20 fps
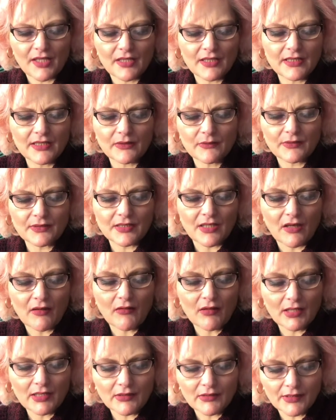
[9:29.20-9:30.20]
Liquid
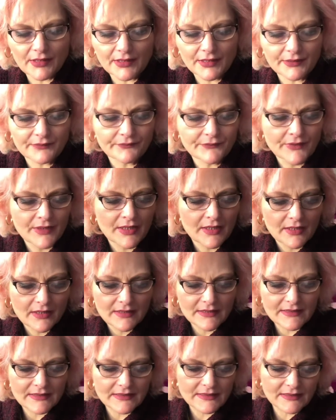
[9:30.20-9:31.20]
eyeliner.
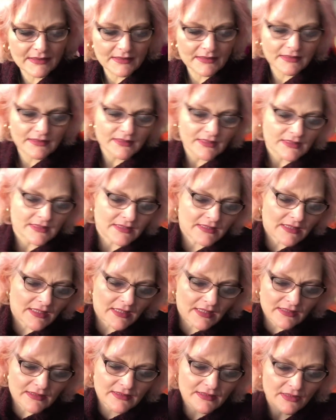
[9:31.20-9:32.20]
The
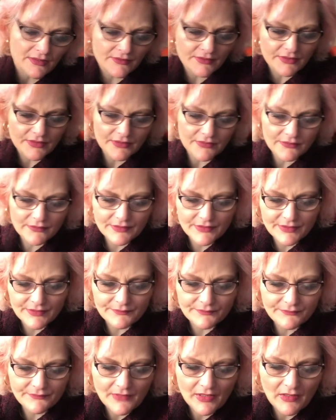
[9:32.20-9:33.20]
sleek So
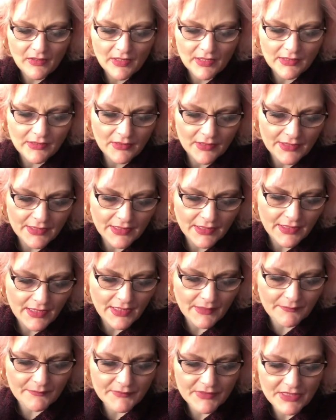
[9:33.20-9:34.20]
Susan eyeliner
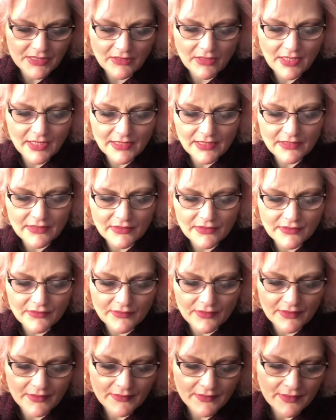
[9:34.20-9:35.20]
can slide into
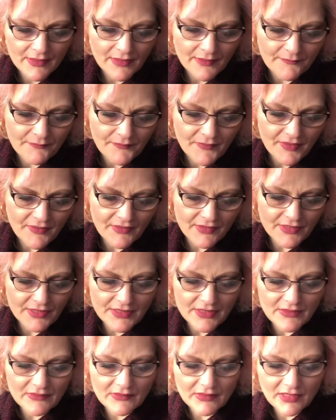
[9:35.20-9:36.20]
the
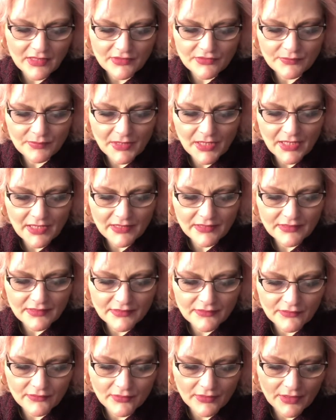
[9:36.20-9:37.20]
thinnest of clutch bags,
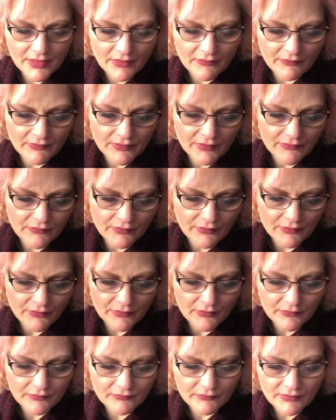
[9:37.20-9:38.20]
not even if
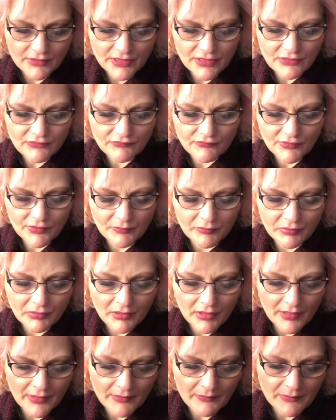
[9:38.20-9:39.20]
you need to
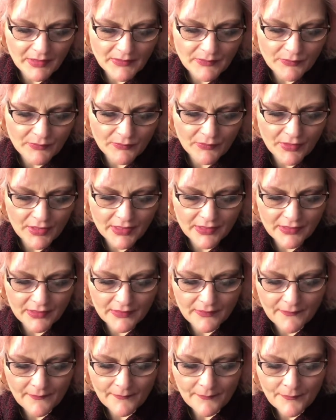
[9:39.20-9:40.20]
reapply the
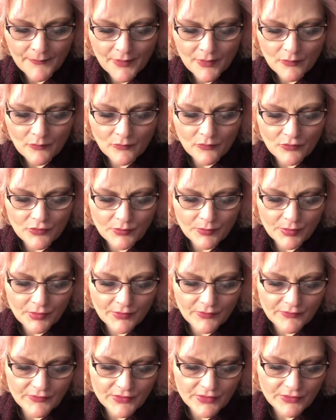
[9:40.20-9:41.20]
mesmerizing
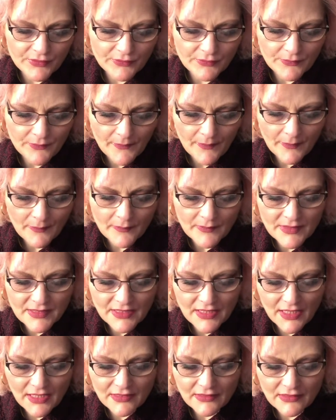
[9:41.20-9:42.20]
waterproof to
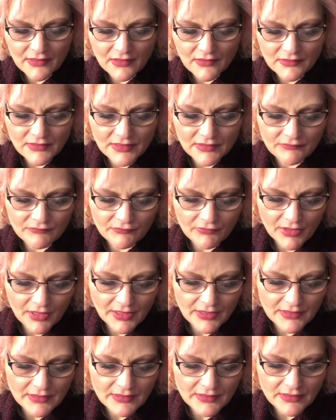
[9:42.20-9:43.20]
withstand dancing
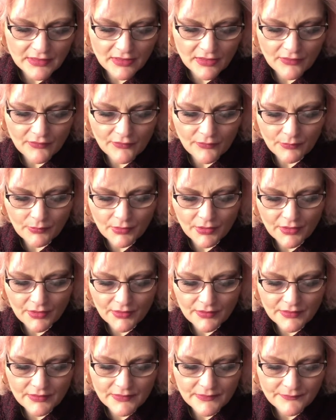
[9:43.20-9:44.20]
rain, snow, the
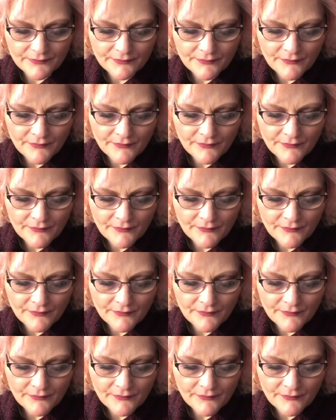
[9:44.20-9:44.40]
works.